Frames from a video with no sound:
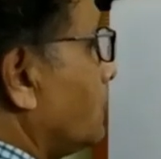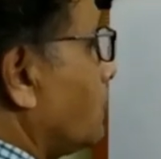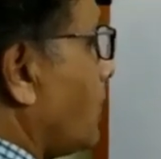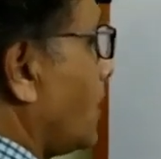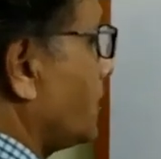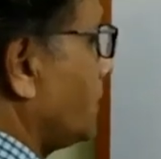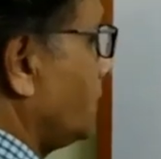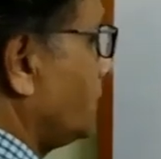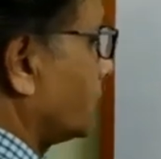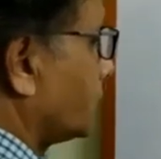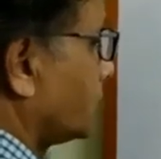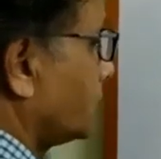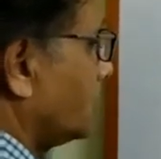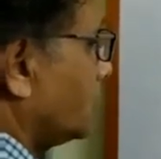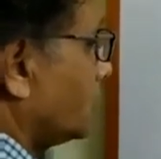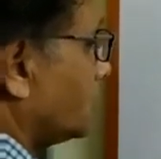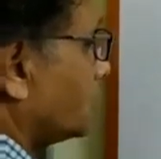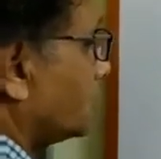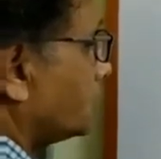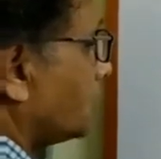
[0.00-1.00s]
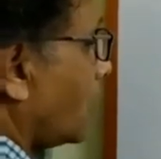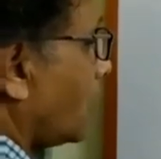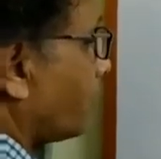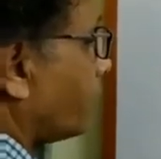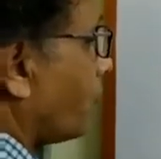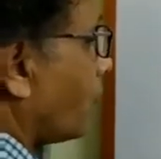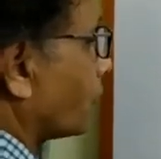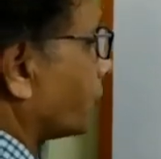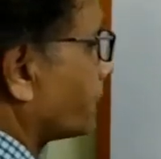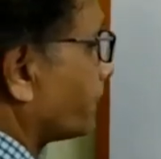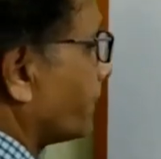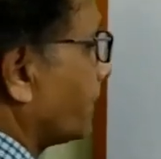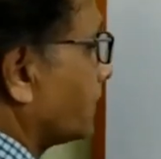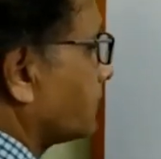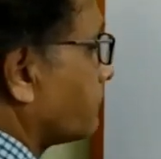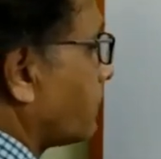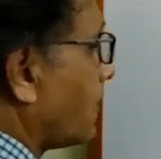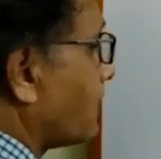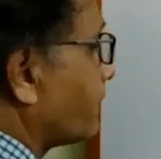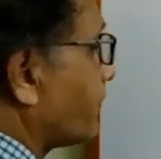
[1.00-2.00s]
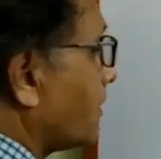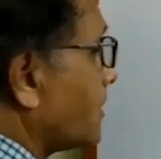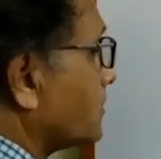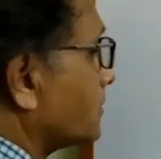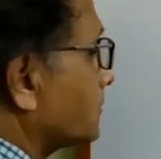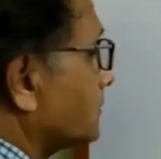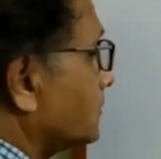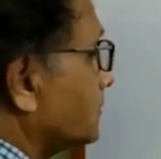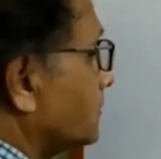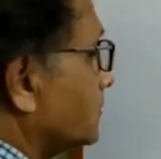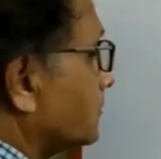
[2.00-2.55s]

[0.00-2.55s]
One is the phosphate buffer,